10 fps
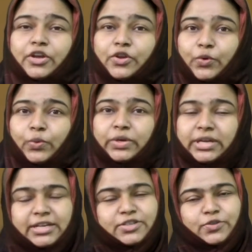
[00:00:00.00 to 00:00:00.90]
you
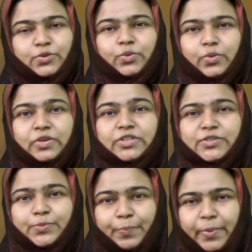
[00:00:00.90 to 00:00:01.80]
need to
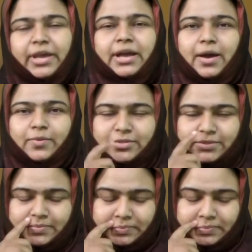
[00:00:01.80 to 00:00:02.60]
speak out.